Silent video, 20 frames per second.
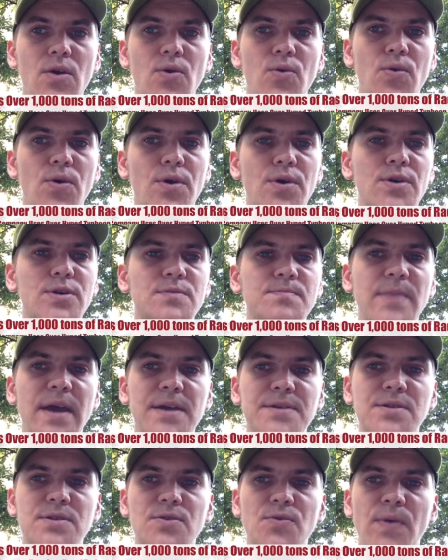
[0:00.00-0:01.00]
Workers
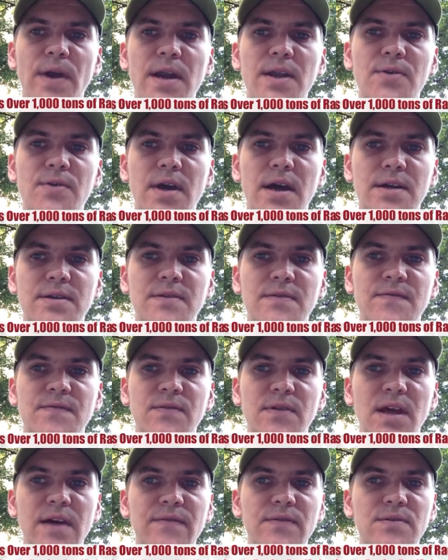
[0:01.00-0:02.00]
measured the
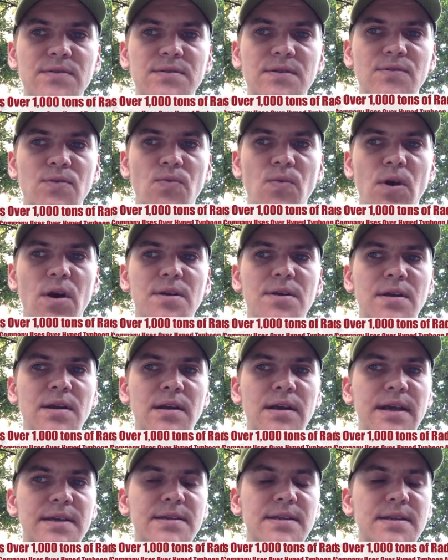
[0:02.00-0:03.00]
radioactive levels of the water
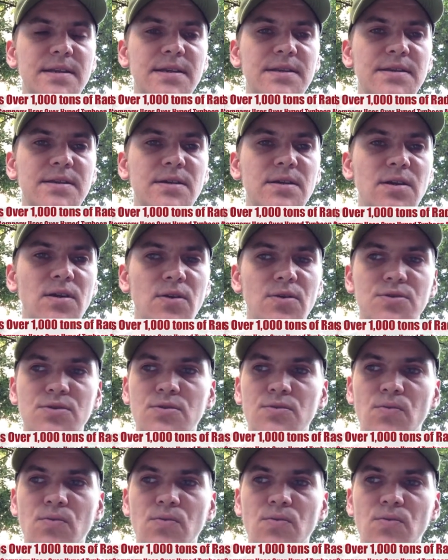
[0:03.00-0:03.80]
collected in the enclosure